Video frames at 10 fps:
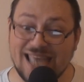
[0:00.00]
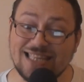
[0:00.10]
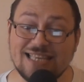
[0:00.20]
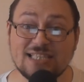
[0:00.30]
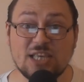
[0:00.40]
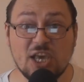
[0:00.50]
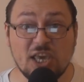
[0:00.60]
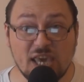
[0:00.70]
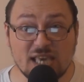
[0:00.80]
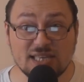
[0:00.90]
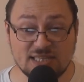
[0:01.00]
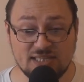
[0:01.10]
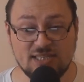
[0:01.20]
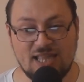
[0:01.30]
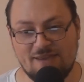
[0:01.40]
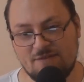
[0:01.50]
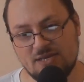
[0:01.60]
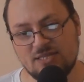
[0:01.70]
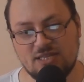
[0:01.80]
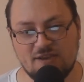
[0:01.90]
And it is his
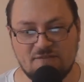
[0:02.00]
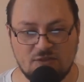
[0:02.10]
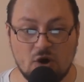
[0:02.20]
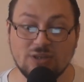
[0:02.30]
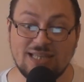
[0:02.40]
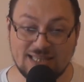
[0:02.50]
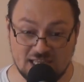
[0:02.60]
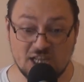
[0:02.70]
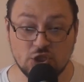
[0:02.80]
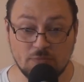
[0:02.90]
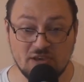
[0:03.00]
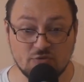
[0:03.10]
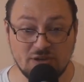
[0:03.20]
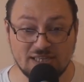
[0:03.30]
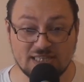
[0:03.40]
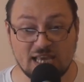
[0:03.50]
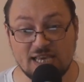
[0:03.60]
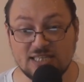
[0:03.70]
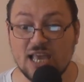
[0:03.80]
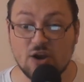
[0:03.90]
diversity of thought that needs to be
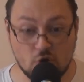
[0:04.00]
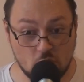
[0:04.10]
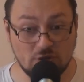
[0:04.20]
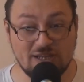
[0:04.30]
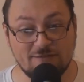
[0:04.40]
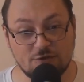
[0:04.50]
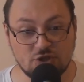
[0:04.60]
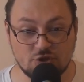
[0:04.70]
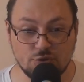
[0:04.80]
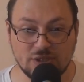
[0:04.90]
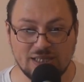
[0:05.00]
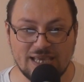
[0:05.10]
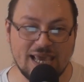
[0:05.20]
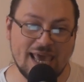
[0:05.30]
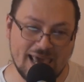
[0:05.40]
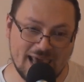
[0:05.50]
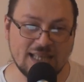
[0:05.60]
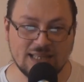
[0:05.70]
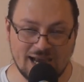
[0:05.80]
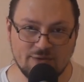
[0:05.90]
criticized, called in for scrutiny,
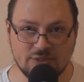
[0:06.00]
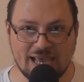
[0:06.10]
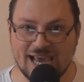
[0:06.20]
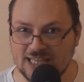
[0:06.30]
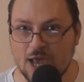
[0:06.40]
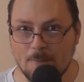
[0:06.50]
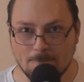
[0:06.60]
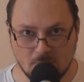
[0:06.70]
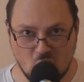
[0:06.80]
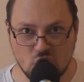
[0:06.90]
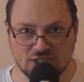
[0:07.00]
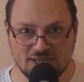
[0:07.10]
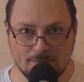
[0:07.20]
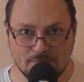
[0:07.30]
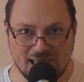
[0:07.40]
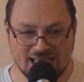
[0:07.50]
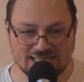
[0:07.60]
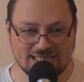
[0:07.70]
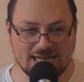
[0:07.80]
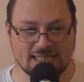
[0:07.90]
and I would add, mocked
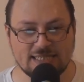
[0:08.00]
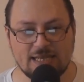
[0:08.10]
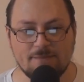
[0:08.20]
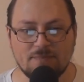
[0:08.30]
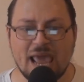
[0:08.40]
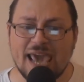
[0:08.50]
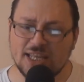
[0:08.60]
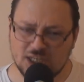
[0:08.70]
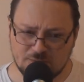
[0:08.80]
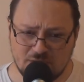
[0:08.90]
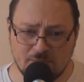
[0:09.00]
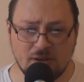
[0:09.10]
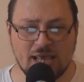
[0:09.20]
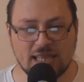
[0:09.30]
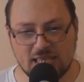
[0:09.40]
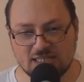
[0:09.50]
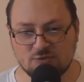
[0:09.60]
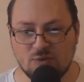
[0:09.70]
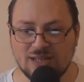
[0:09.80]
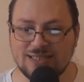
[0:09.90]
mercilessly. It is people like
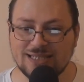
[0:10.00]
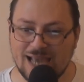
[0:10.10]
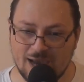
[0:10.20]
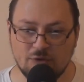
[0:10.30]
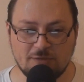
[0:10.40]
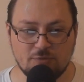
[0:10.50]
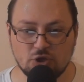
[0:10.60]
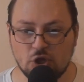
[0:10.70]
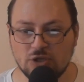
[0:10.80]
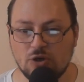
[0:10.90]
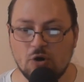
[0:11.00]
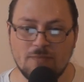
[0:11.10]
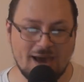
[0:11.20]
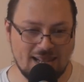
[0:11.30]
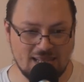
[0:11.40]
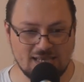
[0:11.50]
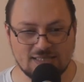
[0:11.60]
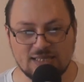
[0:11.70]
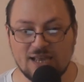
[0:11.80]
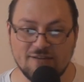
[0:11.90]
this one that I would put on my
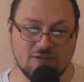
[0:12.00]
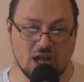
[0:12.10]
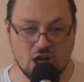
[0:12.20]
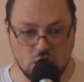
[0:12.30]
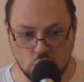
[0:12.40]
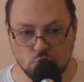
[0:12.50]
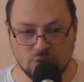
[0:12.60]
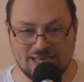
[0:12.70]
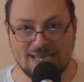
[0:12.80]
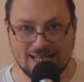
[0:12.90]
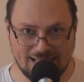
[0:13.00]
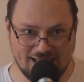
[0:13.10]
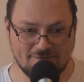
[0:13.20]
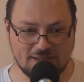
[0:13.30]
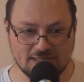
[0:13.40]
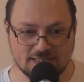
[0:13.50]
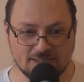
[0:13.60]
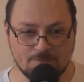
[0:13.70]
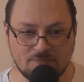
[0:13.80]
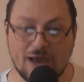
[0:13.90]
list of loony leftists.